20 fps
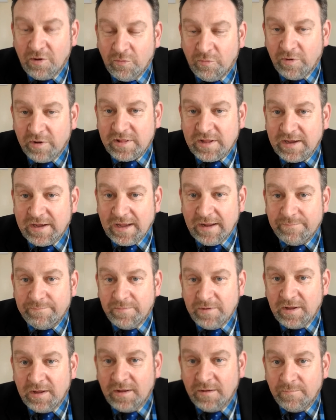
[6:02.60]
was to get
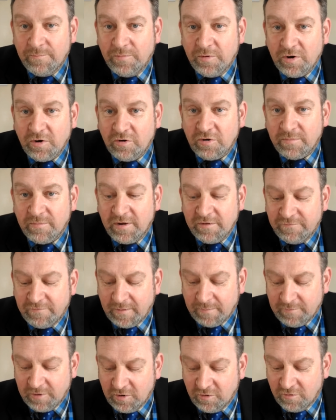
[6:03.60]
me put out of my
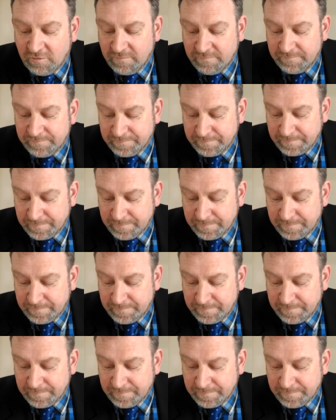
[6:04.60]
family home.